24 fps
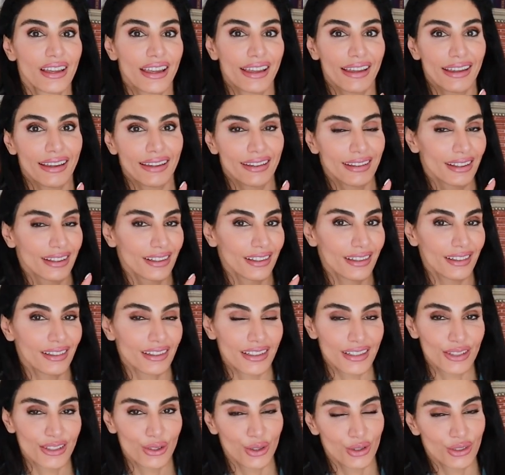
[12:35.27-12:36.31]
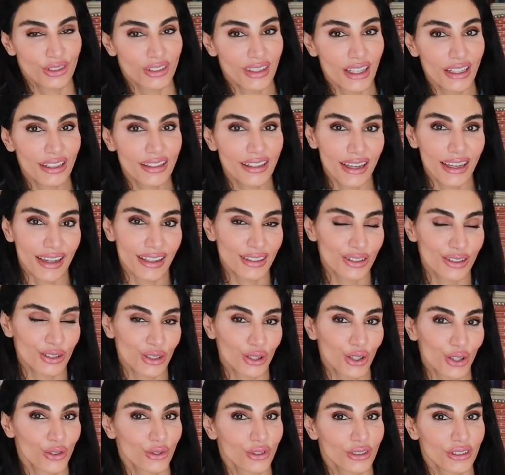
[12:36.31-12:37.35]
It can lead to skin
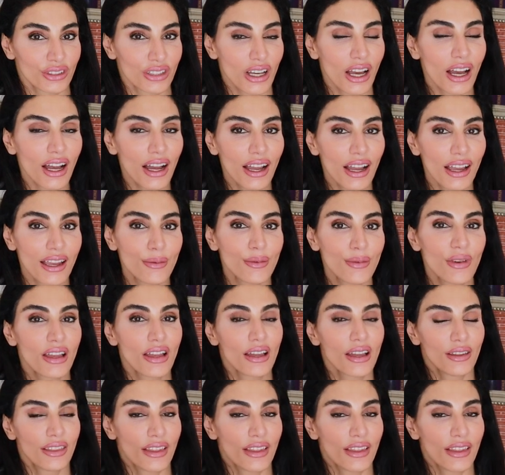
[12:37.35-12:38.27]
cancer over time